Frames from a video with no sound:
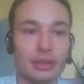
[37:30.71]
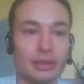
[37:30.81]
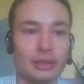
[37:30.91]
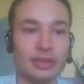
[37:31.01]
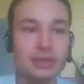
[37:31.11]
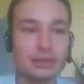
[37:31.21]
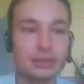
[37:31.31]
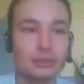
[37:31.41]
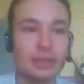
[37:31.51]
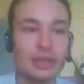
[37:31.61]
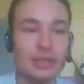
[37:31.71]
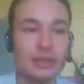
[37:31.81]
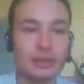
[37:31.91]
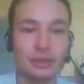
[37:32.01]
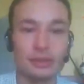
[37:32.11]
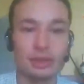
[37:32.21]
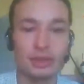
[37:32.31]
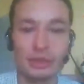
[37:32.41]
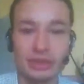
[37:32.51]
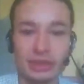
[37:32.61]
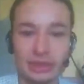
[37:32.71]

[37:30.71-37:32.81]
Is it why using all this?